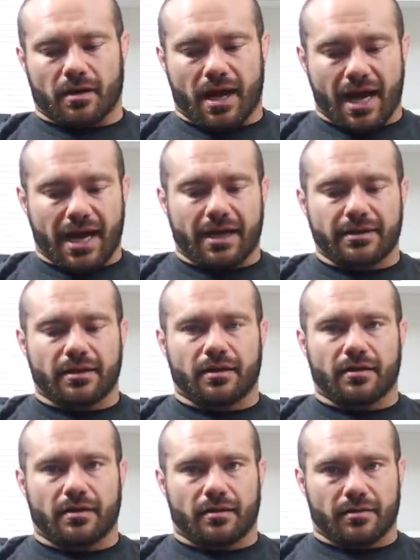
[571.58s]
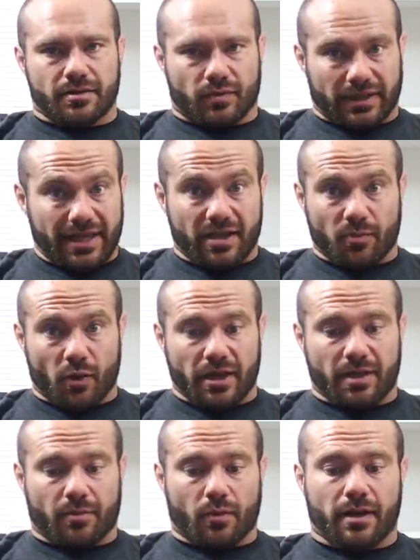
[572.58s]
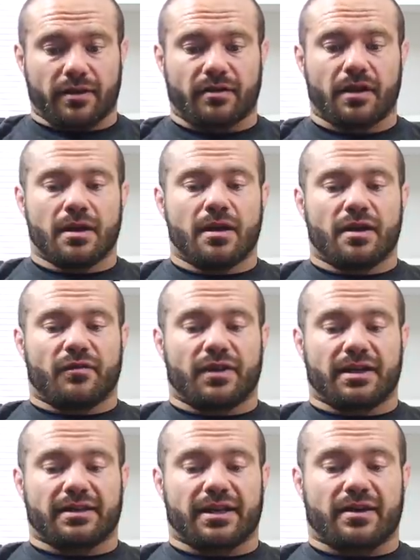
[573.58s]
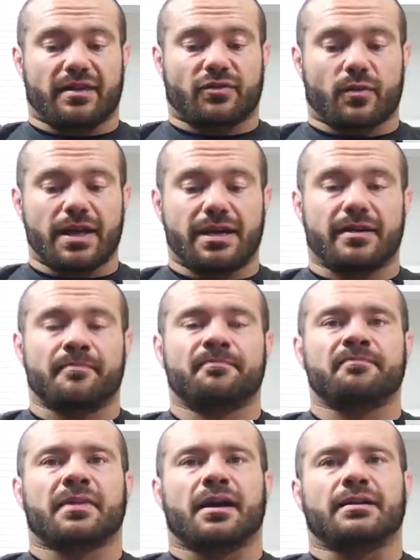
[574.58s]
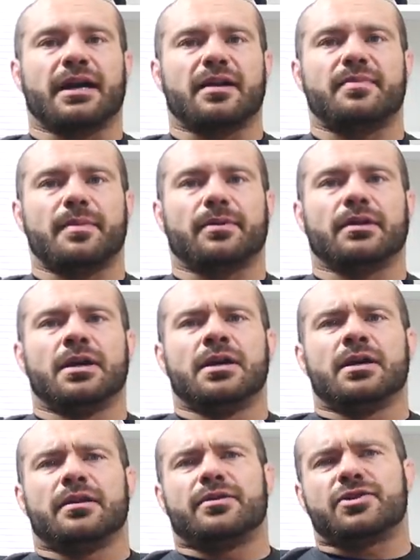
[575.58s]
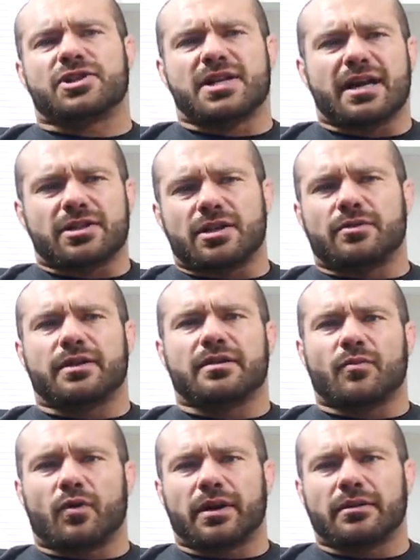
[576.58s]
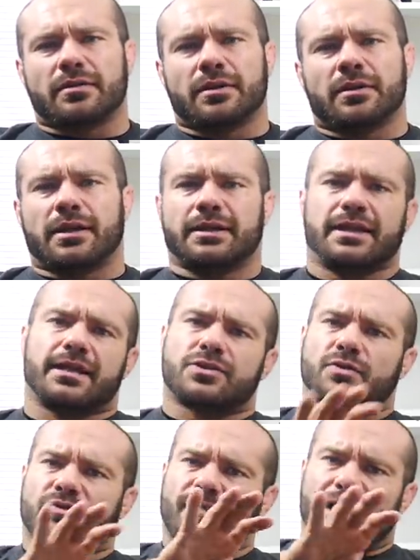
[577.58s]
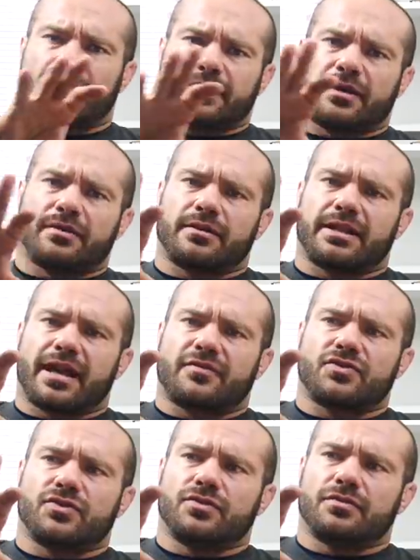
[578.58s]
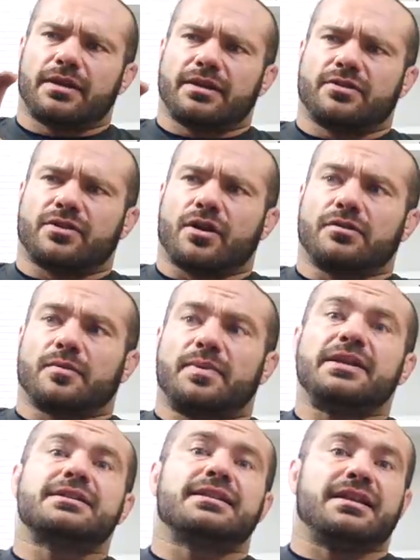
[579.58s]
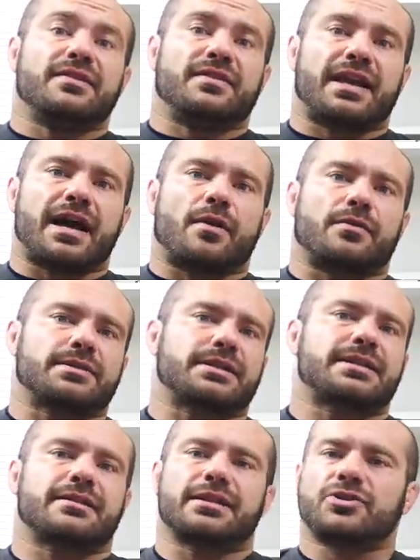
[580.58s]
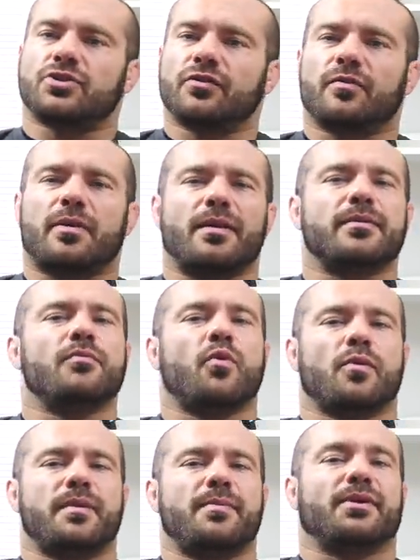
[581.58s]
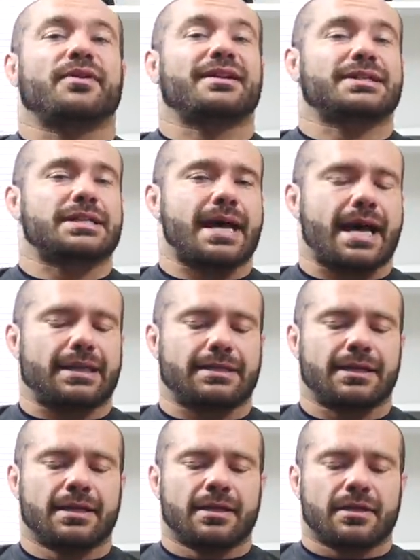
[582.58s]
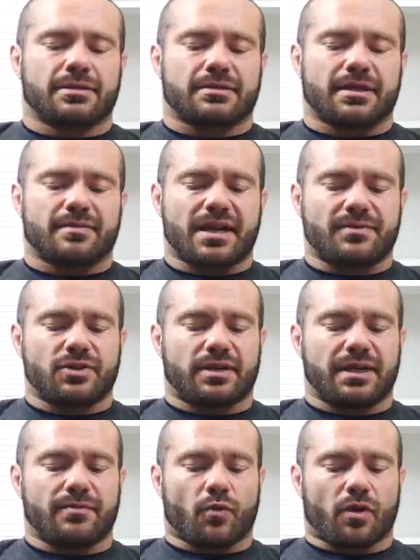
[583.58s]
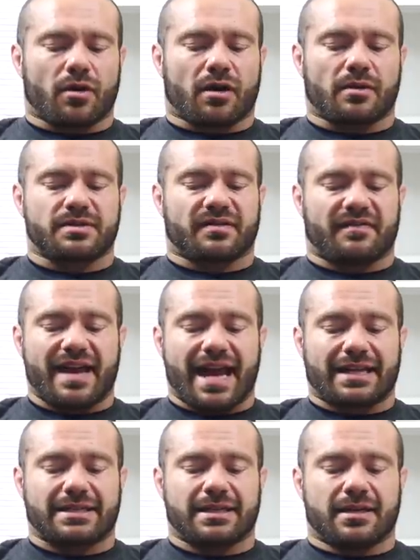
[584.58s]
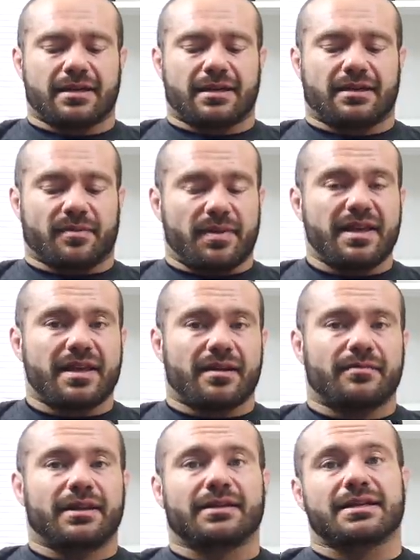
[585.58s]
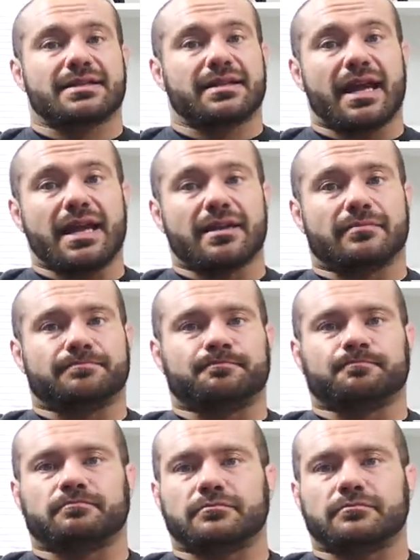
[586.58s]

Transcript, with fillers: On related to point number one, for eating later after waking, a lot of people, they're just not as hungry in the morning and they get sort of moderately hungry in the afternoon and then their hunger peaks in the evening hours. That's, that's true for probably more people than it's not. So sometimes you can eat more carbs and fats in the p m and less in the a m